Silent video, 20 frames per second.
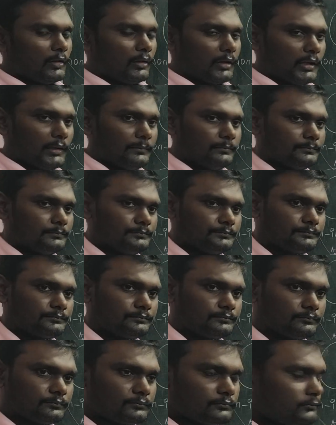Okay.
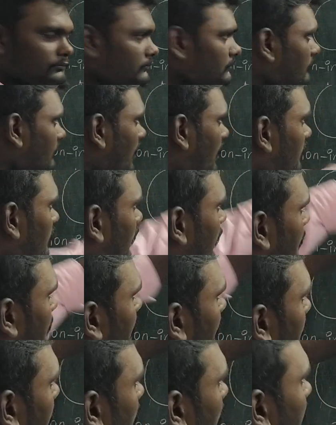So if the